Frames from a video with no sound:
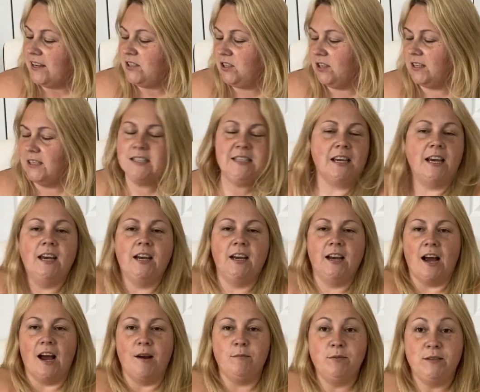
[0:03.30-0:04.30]
as you can
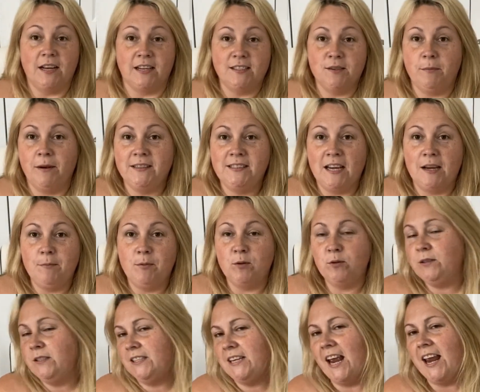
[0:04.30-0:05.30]
see, I'm sat at my
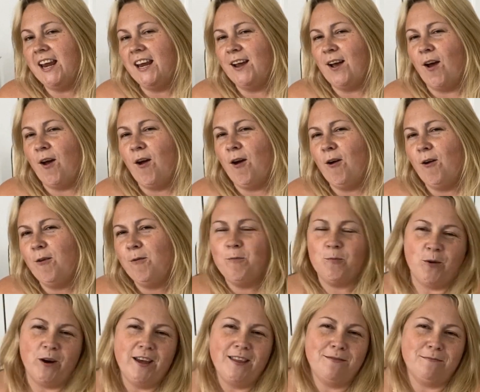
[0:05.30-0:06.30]
table, staying
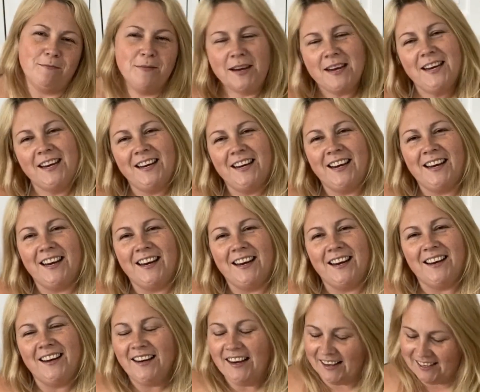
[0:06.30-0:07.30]
home with
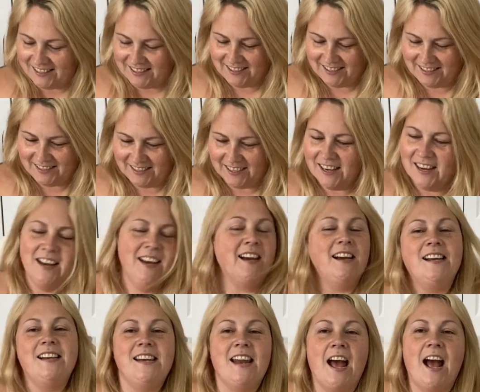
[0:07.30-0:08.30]
me. Yes.
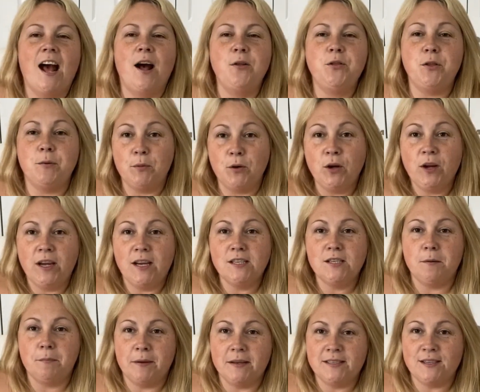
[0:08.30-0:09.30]
Now, the
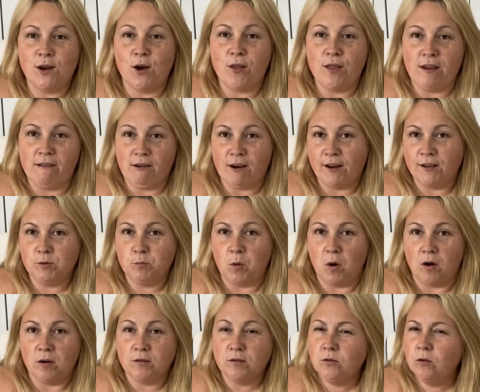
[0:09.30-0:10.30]
monkeys are busy on their
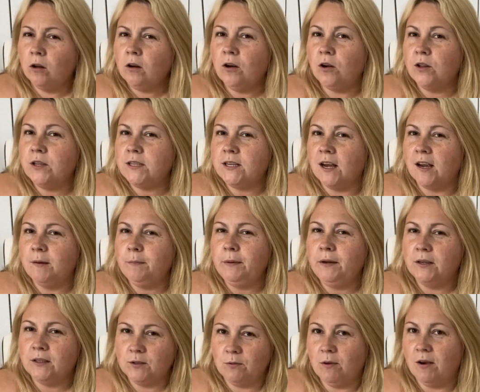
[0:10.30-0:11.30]
Xbox. Not all the time,
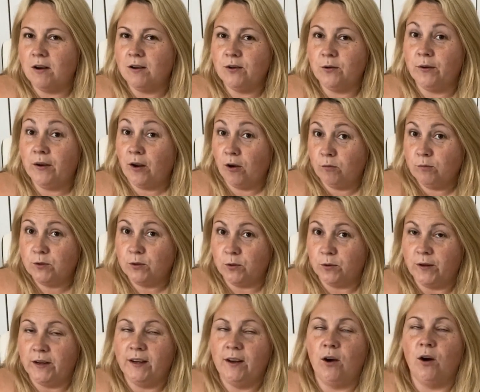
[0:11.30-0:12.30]
because we are doing
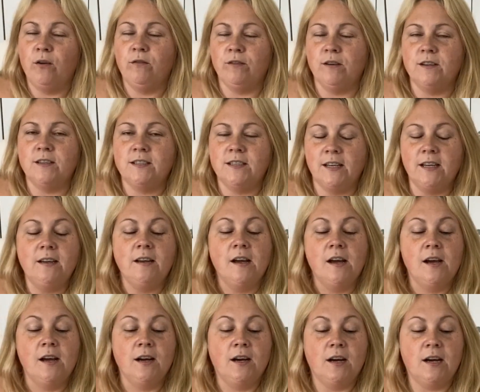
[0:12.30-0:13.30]
homeschooling, obviously.
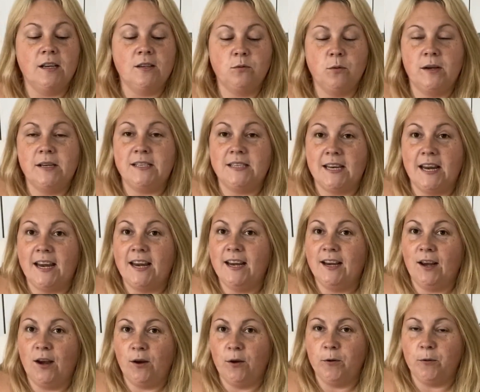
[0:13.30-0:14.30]
Because we're
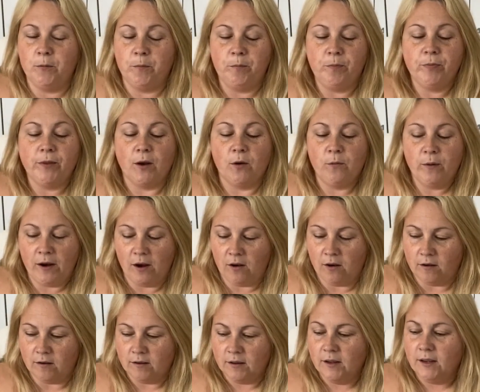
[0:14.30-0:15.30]
staying home. We
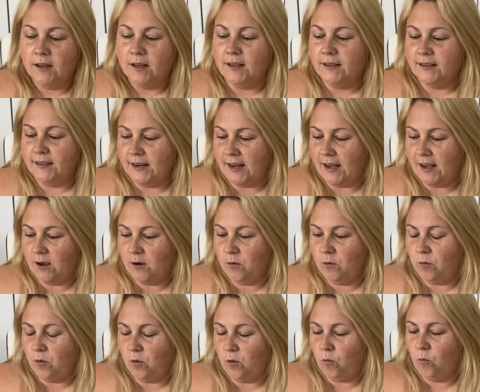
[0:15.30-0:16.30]
are.
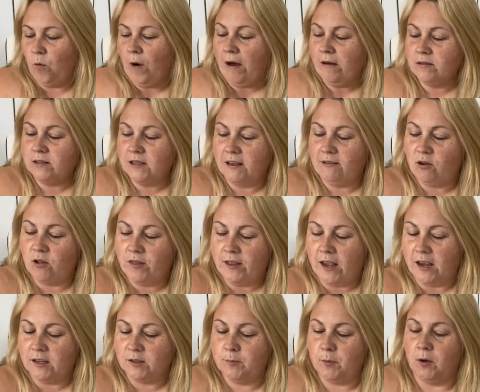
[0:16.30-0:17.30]
Now, whilst they're on the
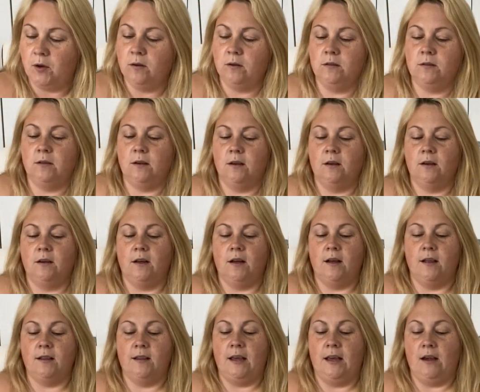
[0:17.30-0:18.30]
Xbox,
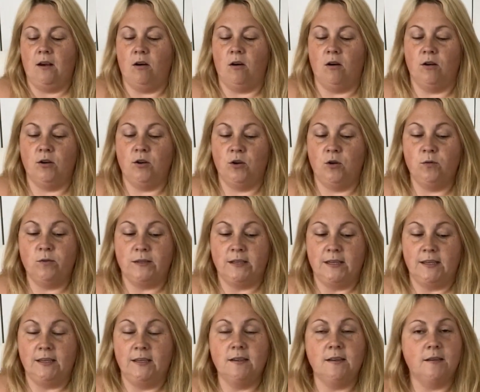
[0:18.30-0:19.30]
they are
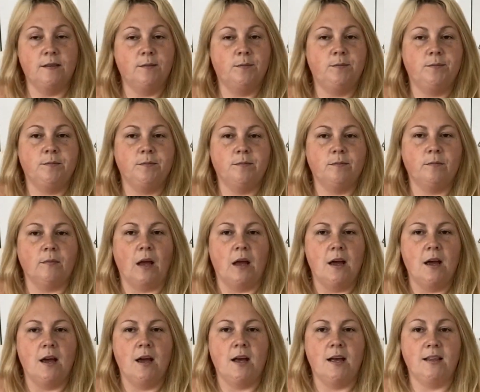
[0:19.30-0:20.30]
using
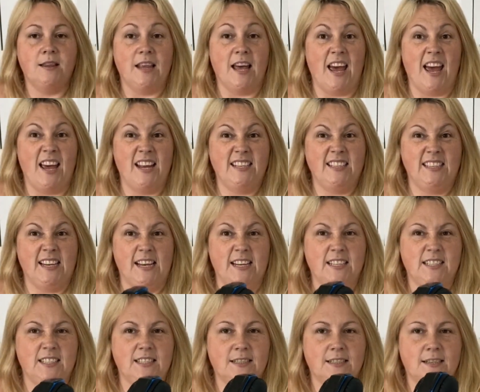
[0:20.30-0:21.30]
their
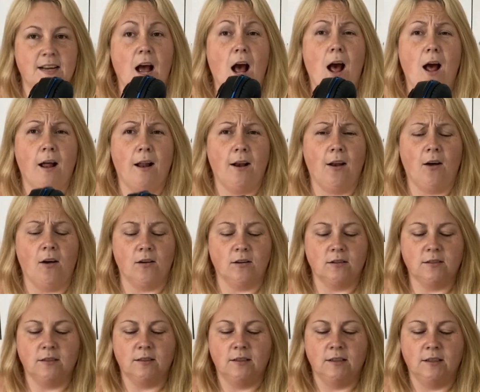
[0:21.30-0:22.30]
headsets. A
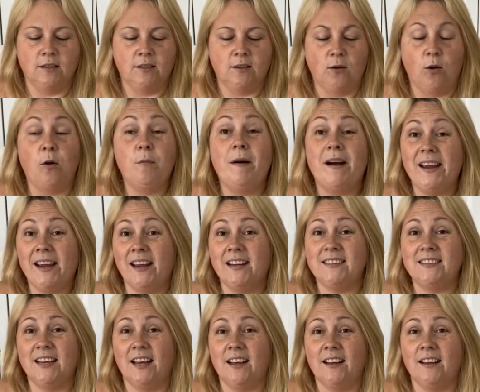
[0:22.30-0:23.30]
lot. Well, my
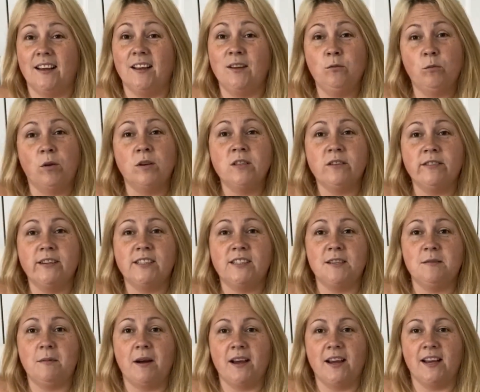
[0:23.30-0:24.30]
headset. It was
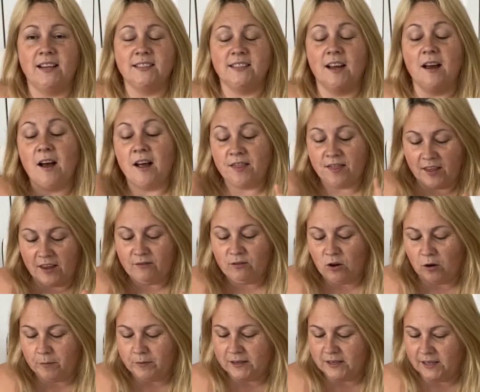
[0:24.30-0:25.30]
originally my headset, and they've
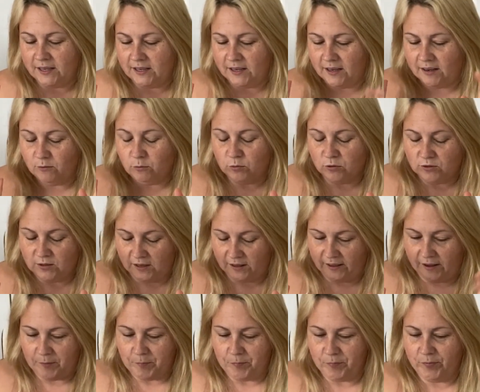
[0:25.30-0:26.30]
commandeered it. We'll say
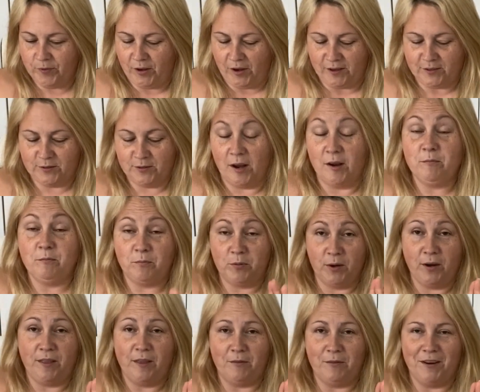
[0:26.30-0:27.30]
that. Yes, I'm
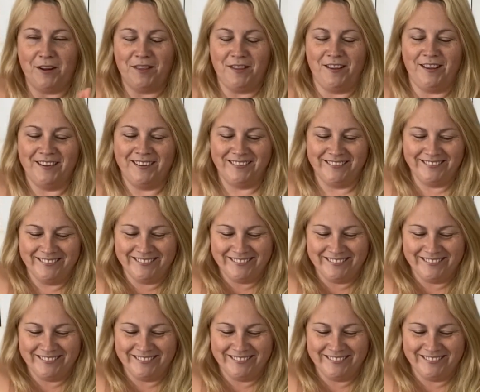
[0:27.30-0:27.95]
putting that one in there.